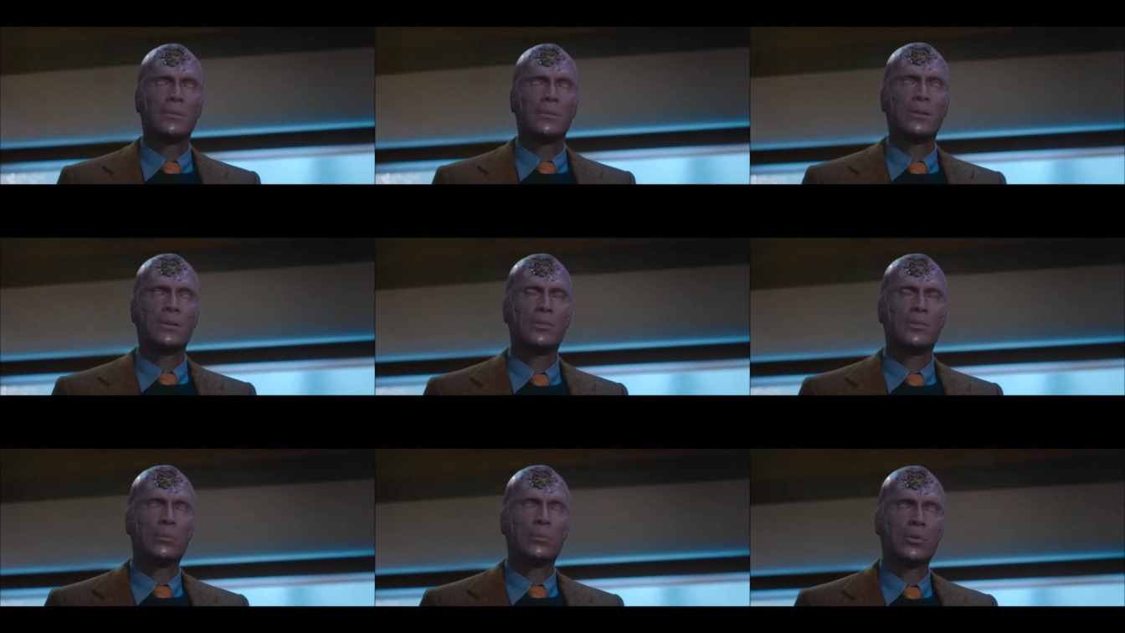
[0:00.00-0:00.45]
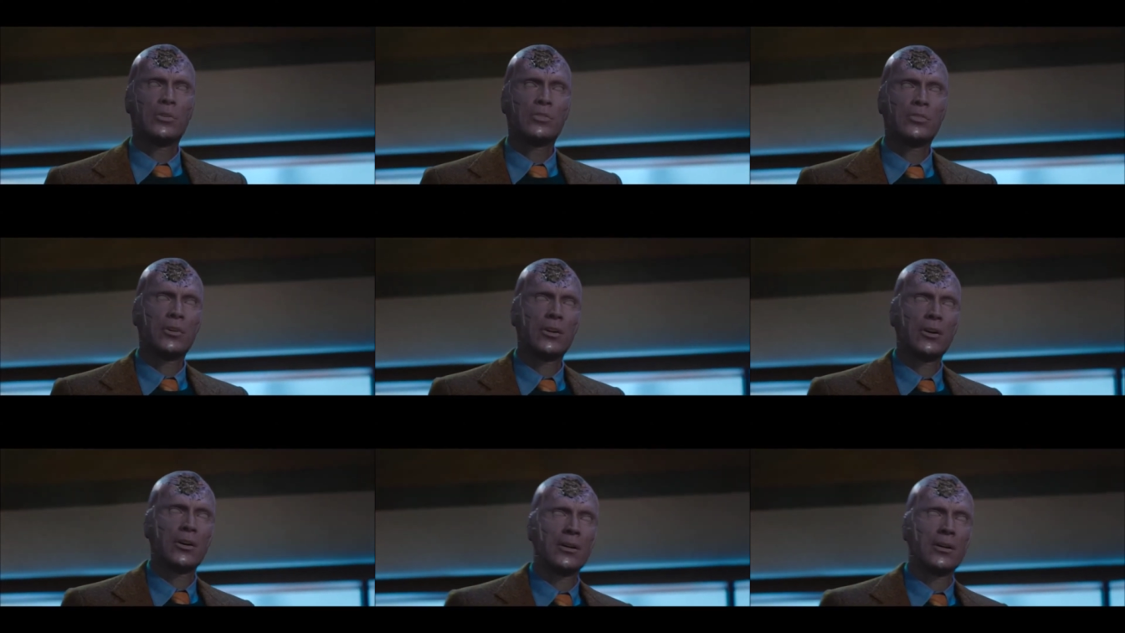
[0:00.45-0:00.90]
What is it?
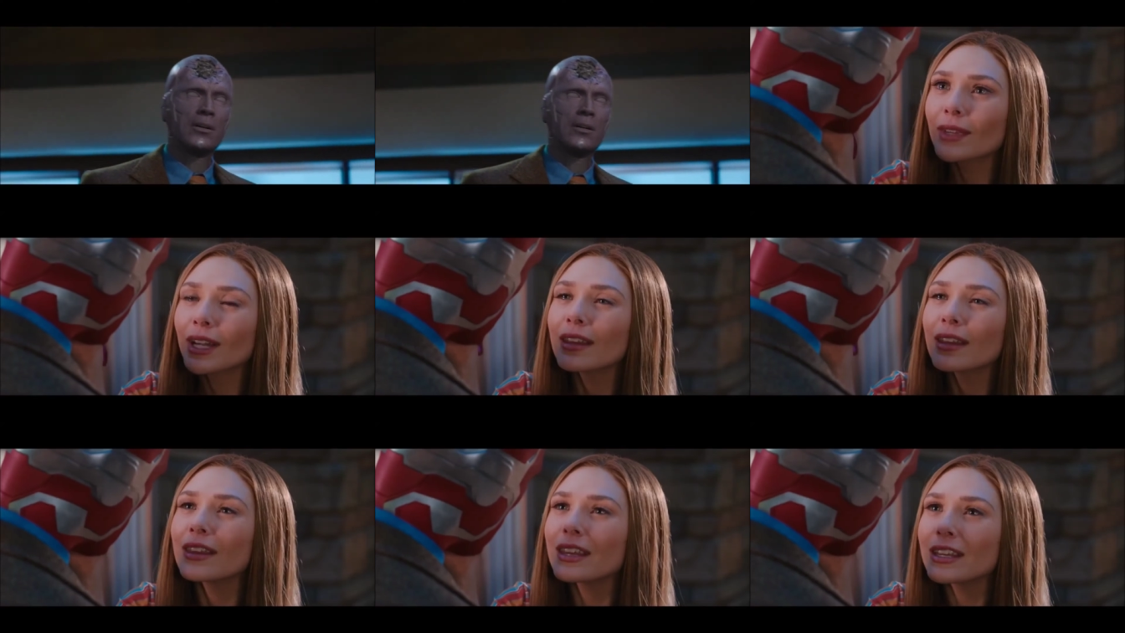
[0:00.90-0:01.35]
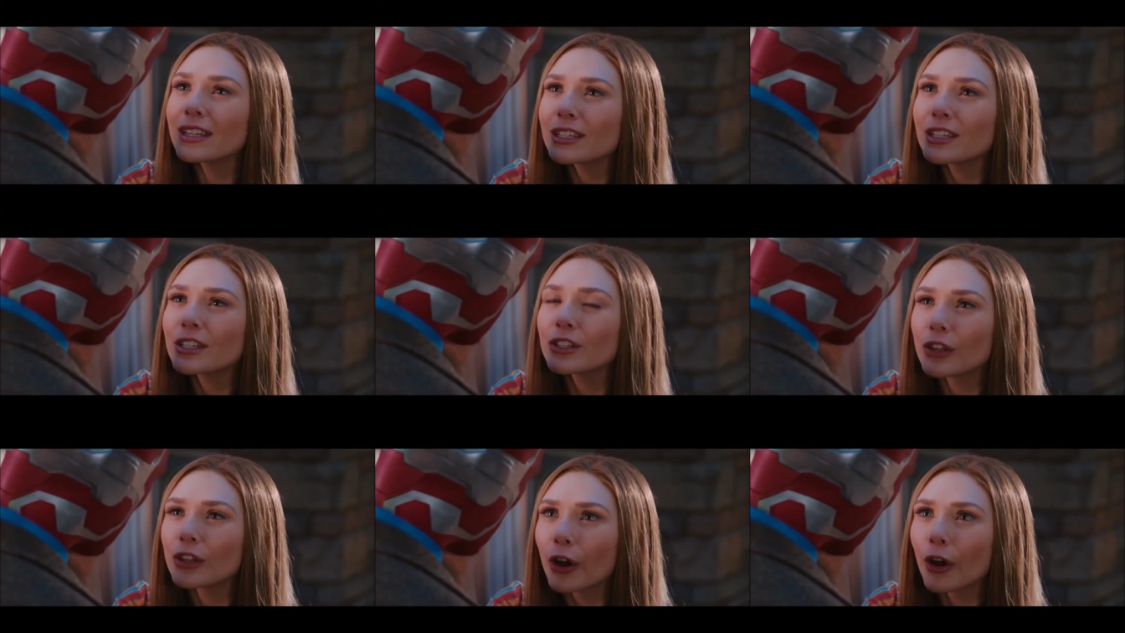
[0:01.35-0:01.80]
What's wrong?
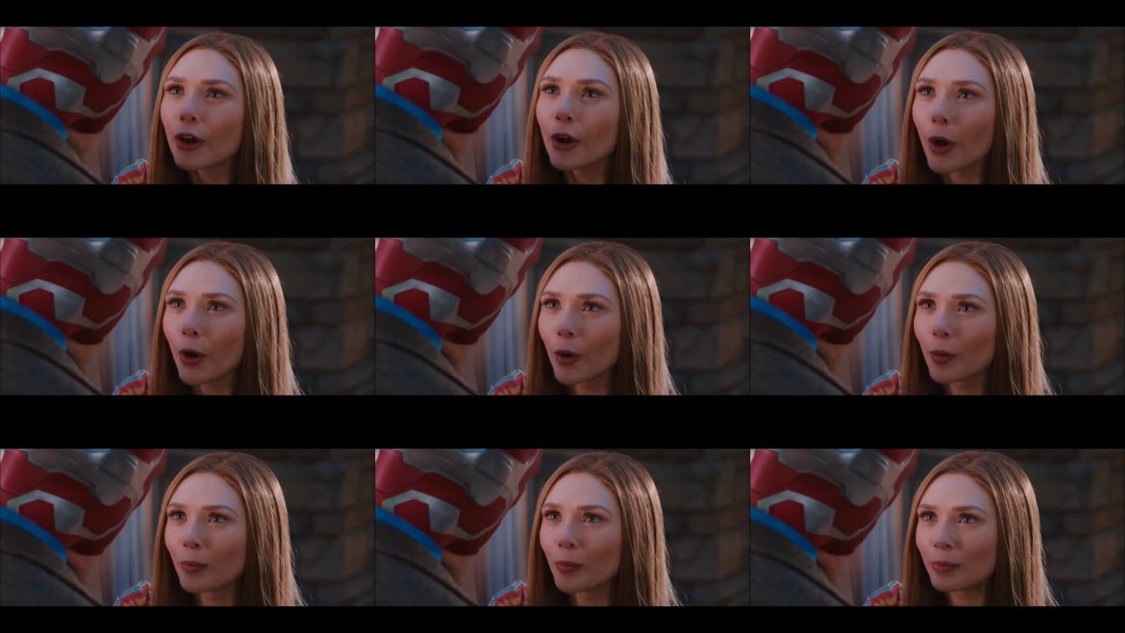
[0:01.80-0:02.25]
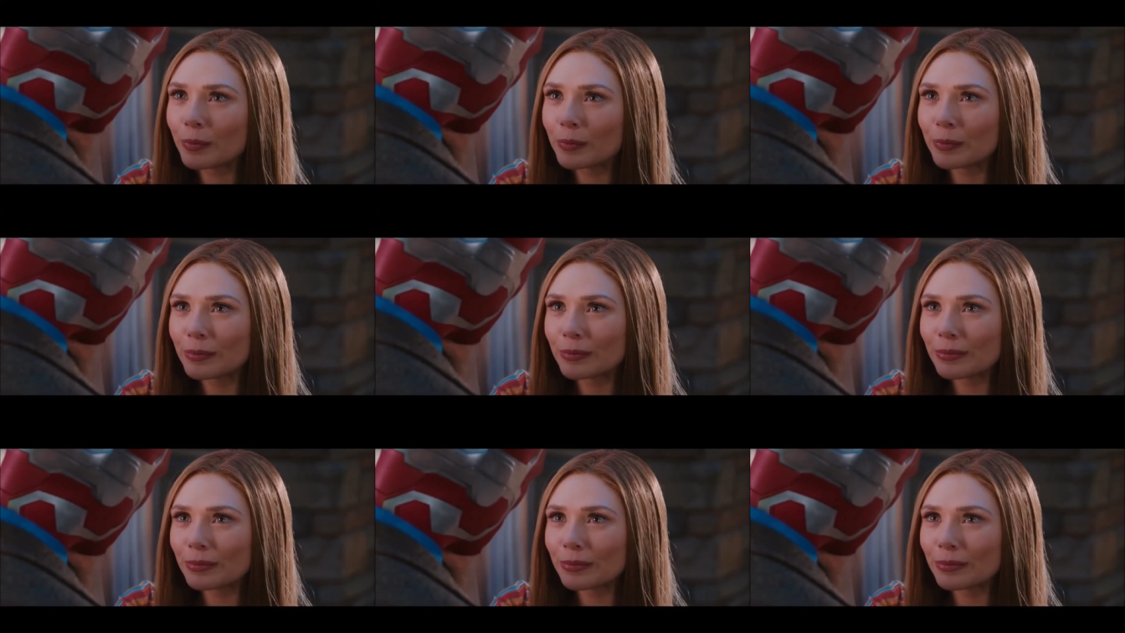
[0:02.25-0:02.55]
This is our home.